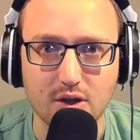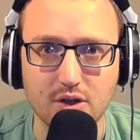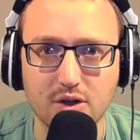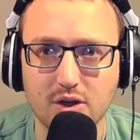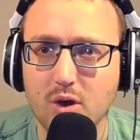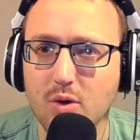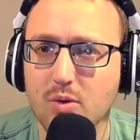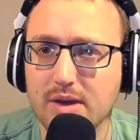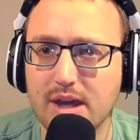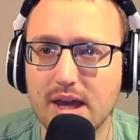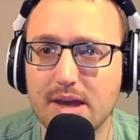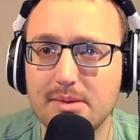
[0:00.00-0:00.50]

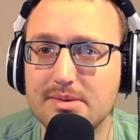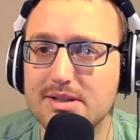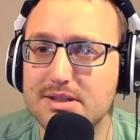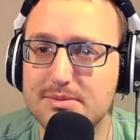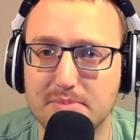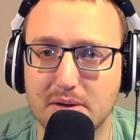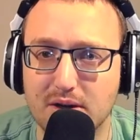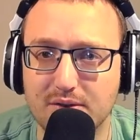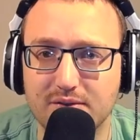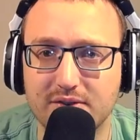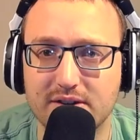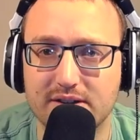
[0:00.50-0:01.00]
no game is
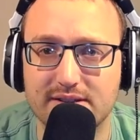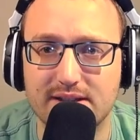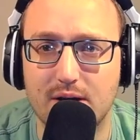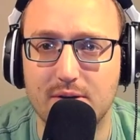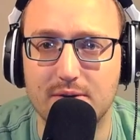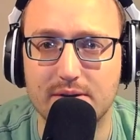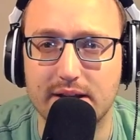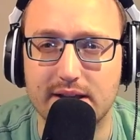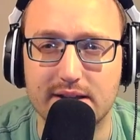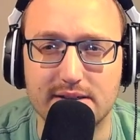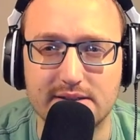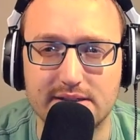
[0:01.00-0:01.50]
perfect
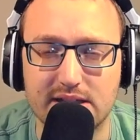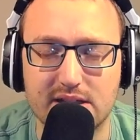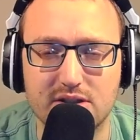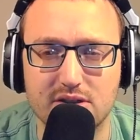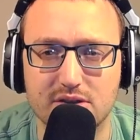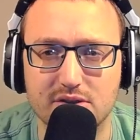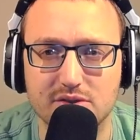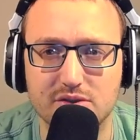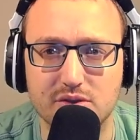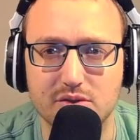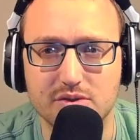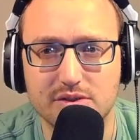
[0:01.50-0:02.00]
nowadays
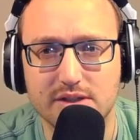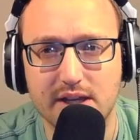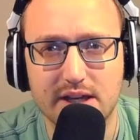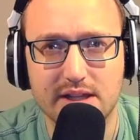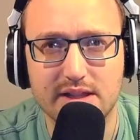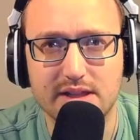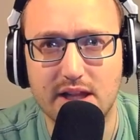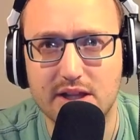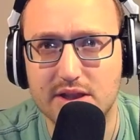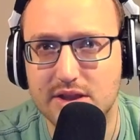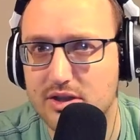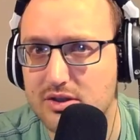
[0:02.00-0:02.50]
either. So
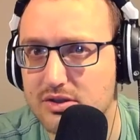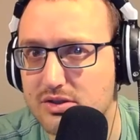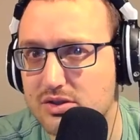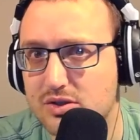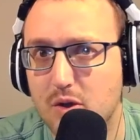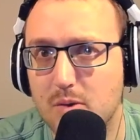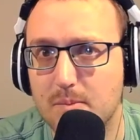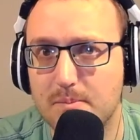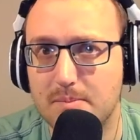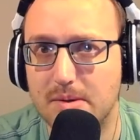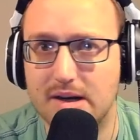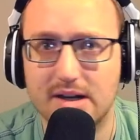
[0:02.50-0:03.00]
saying that there's
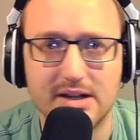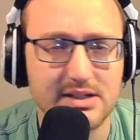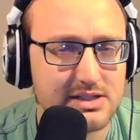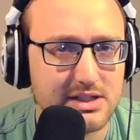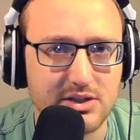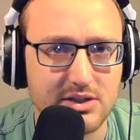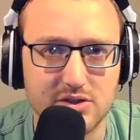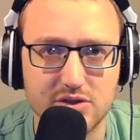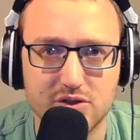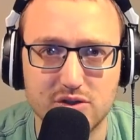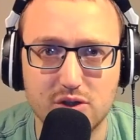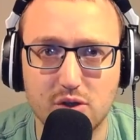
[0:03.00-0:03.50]
no bugs
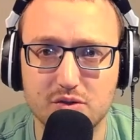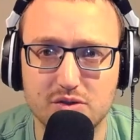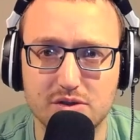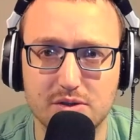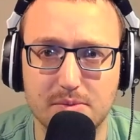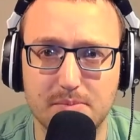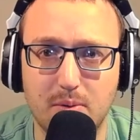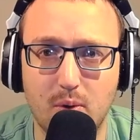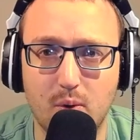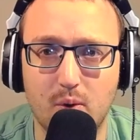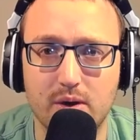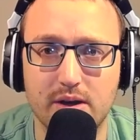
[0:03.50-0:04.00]
and there's no
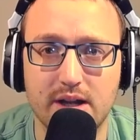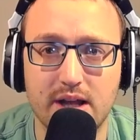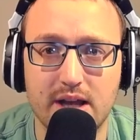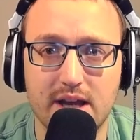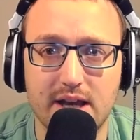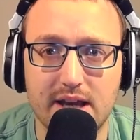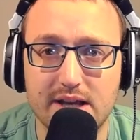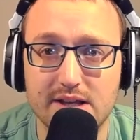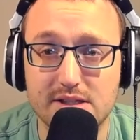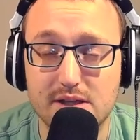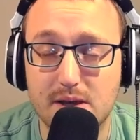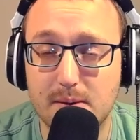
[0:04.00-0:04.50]
support
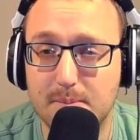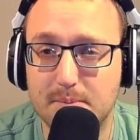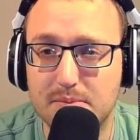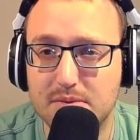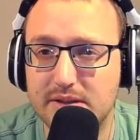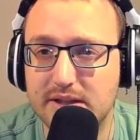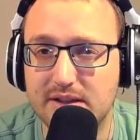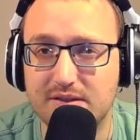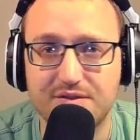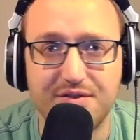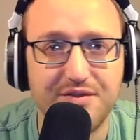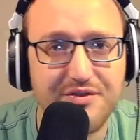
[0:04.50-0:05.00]
is
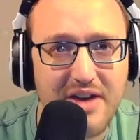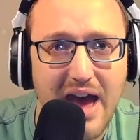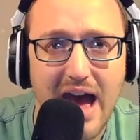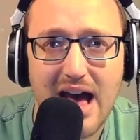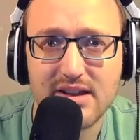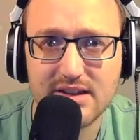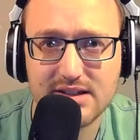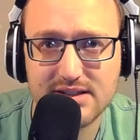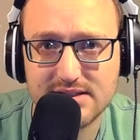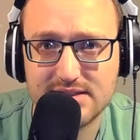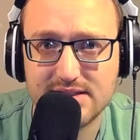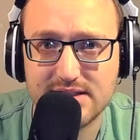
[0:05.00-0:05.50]
complete
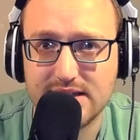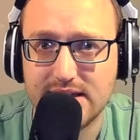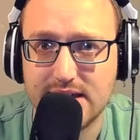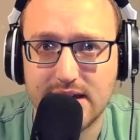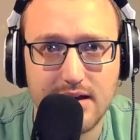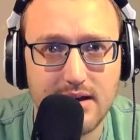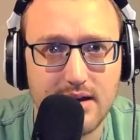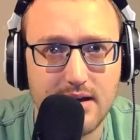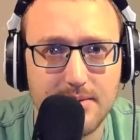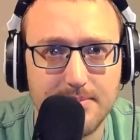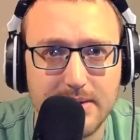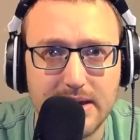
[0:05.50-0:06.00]
fallacy
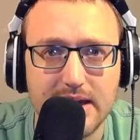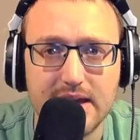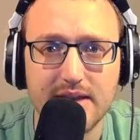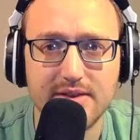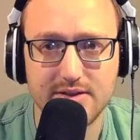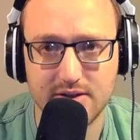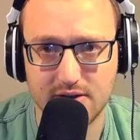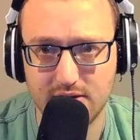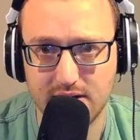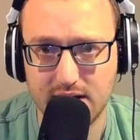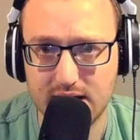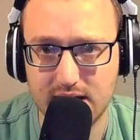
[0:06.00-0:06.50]
um, in
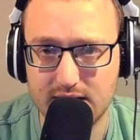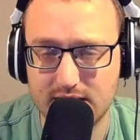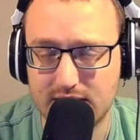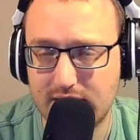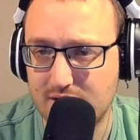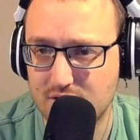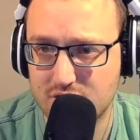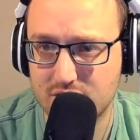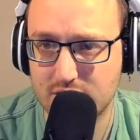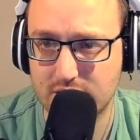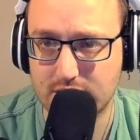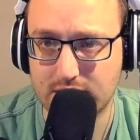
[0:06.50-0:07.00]
there in
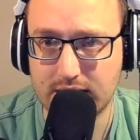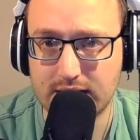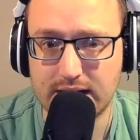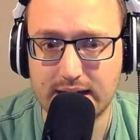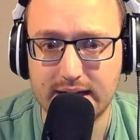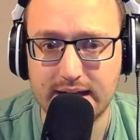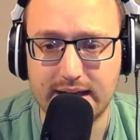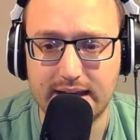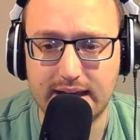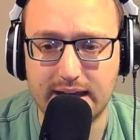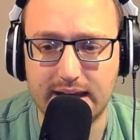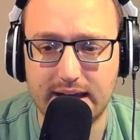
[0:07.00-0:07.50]
nature.
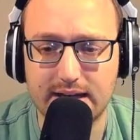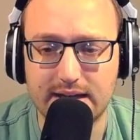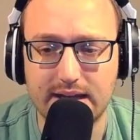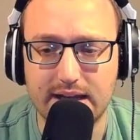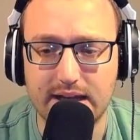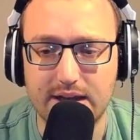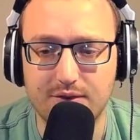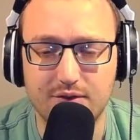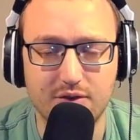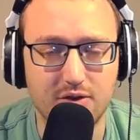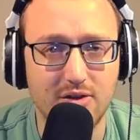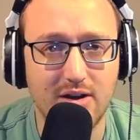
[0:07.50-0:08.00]
And
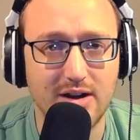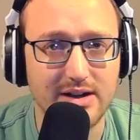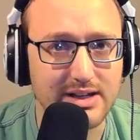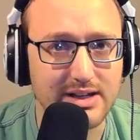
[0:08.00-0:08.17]
if you're on